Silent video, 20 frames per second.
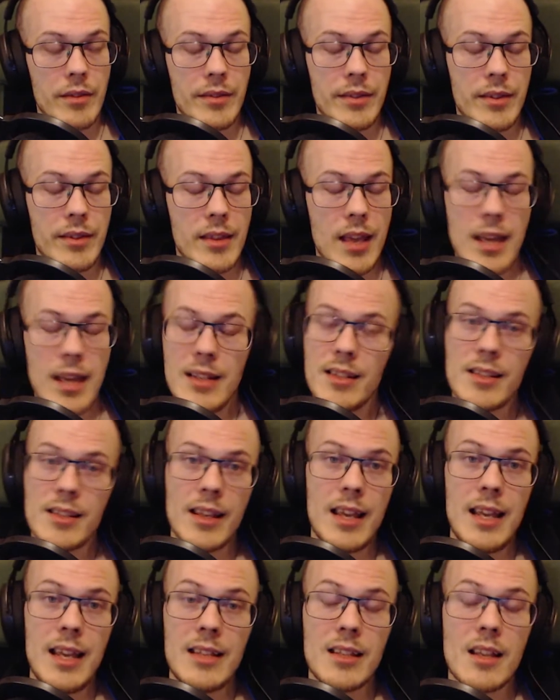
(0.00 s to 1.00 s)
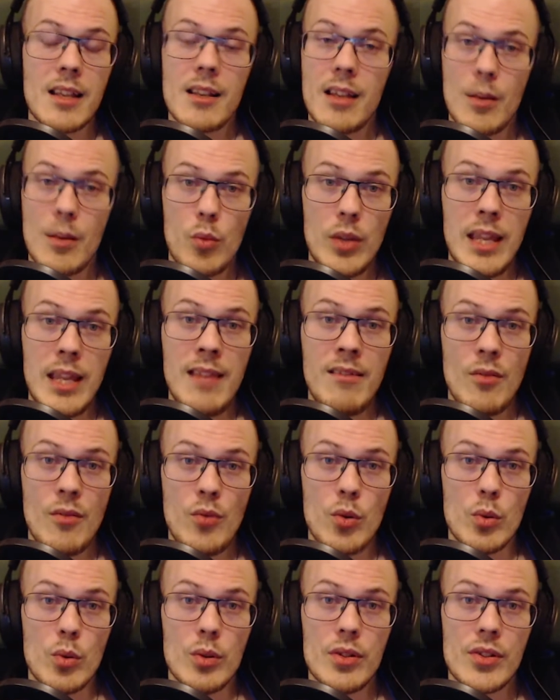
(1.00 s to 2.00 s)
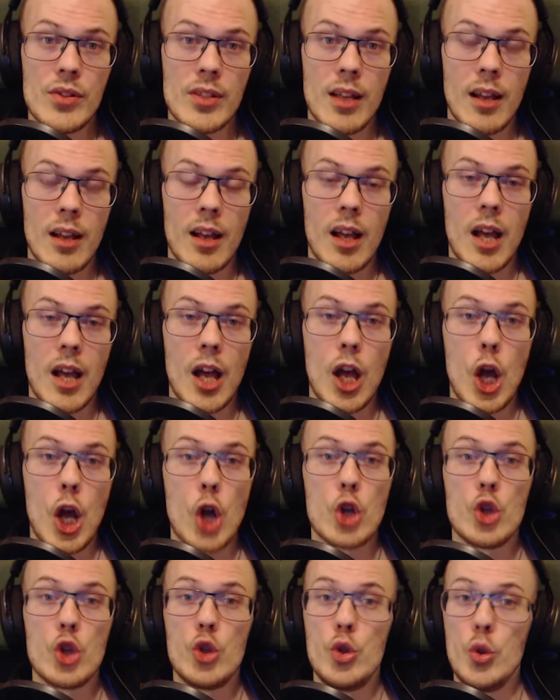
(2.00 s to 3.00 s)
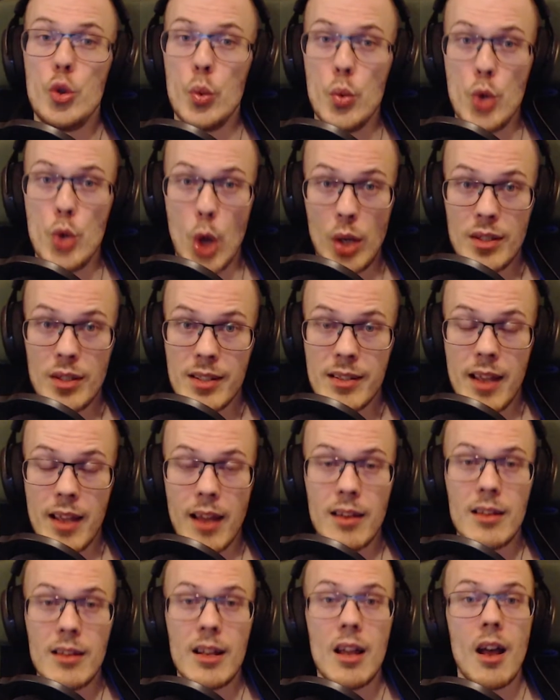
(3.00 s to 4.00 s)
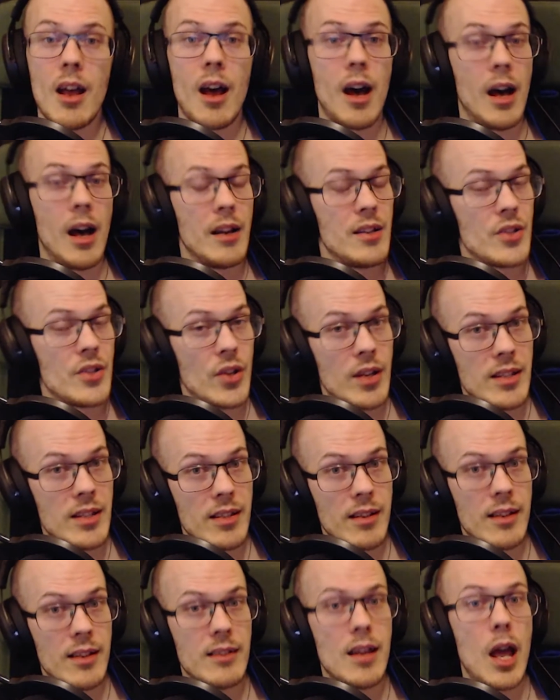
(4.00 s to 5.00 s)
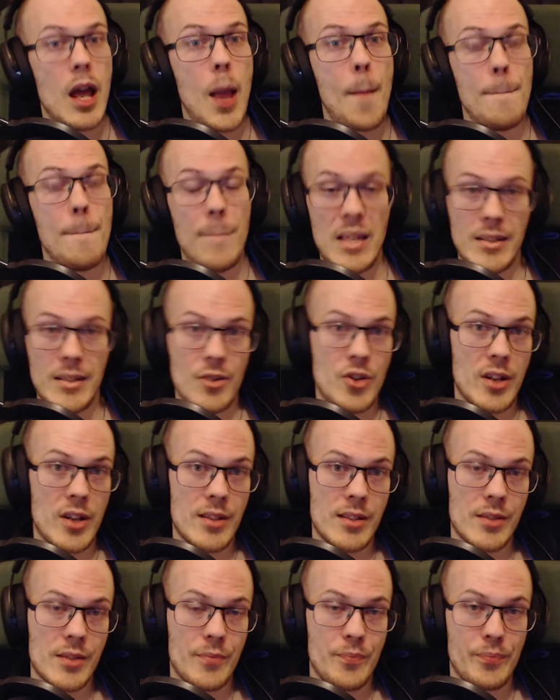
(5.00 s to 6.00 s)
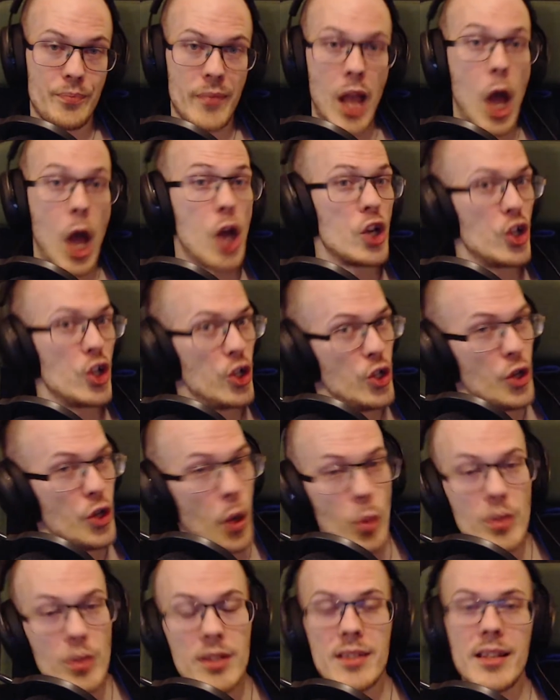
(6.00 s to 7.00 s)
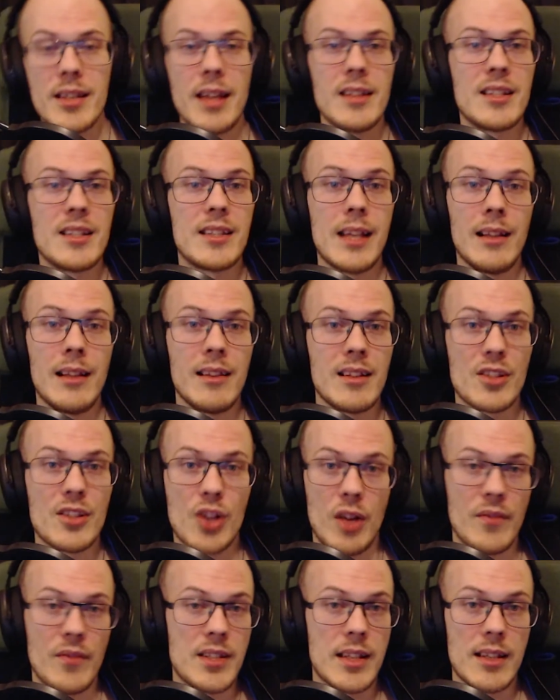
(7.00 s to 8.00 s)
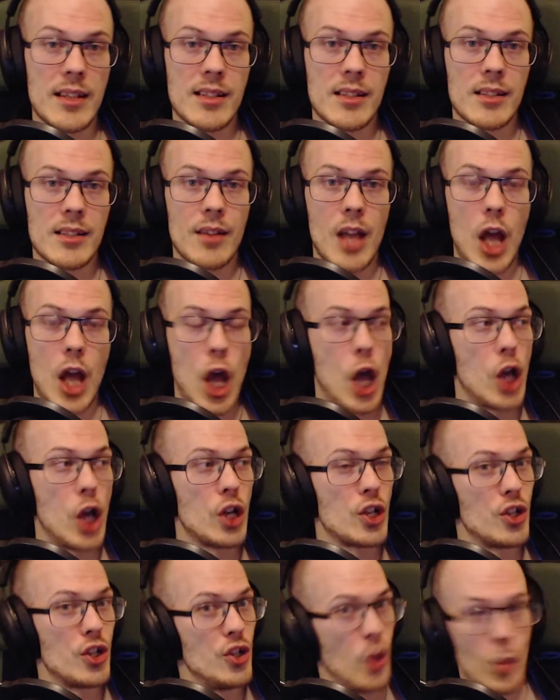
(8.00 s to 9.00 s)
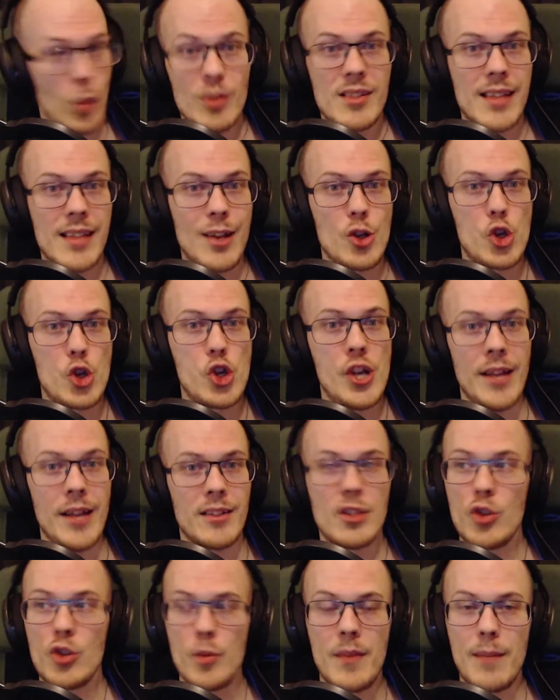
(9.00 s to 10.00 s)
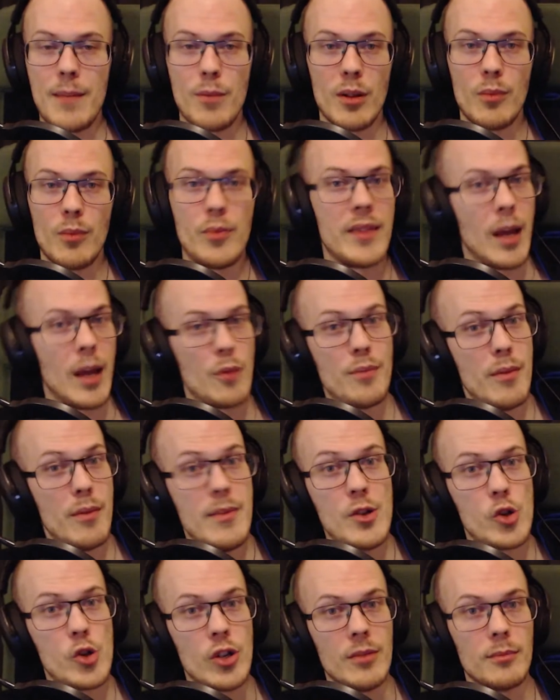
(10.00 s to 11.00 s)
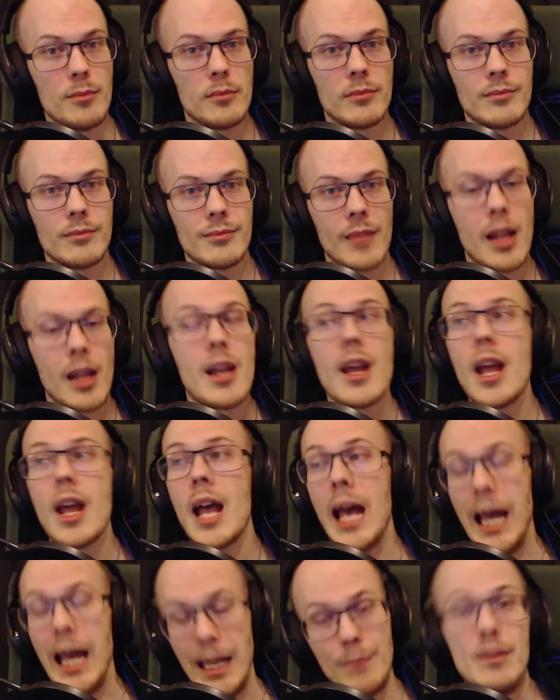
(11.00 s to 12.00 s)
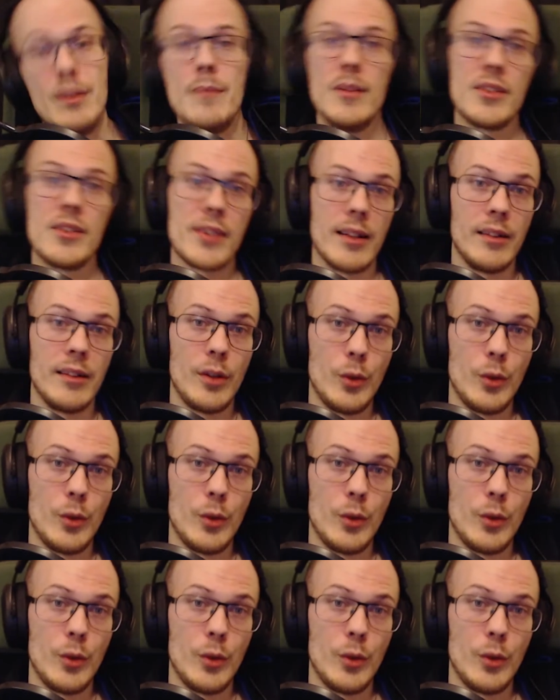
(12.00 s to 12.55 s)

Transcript: It's within the rules. Do not send unsolicited messages. Don't send selling services. Don't send shit to people without permission. And people still do.